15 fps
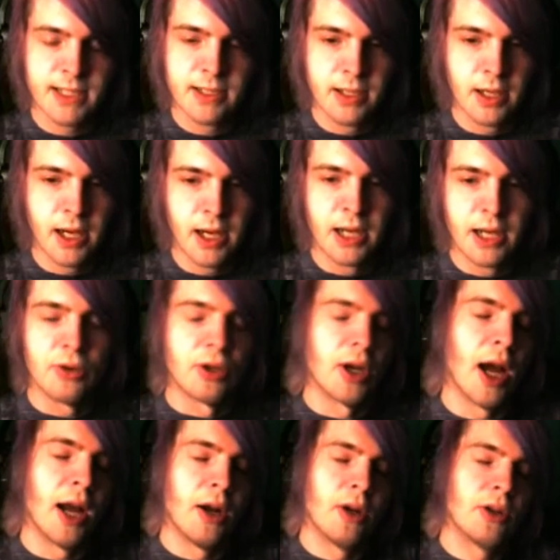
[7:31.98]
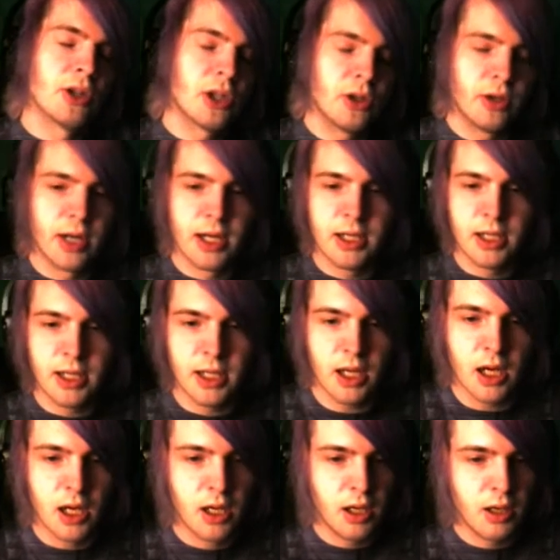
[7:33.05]
I know there. I know there's a good ending.
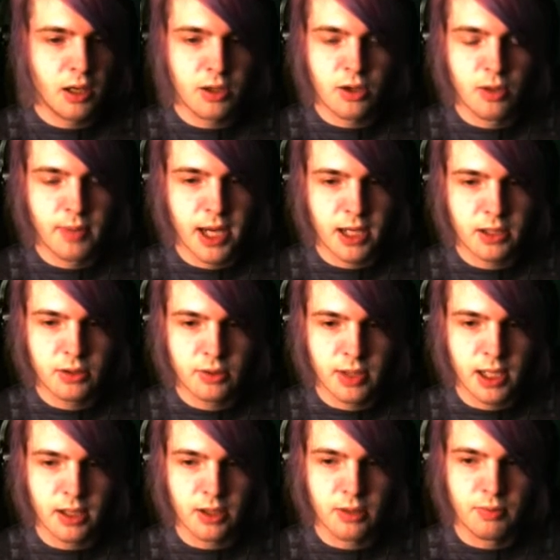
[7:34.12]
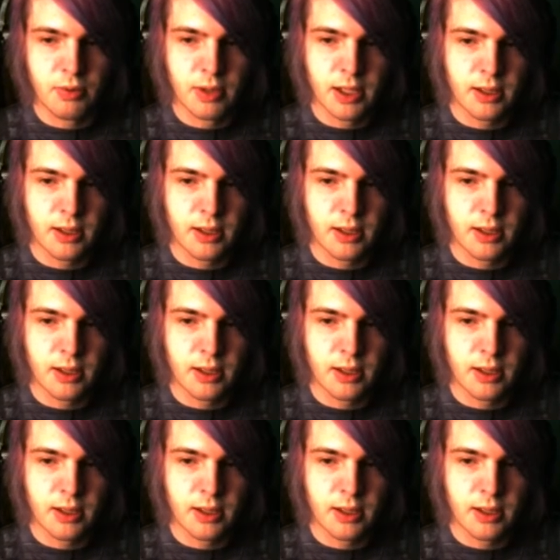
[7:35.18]
I'll, I'll go back and do that another point.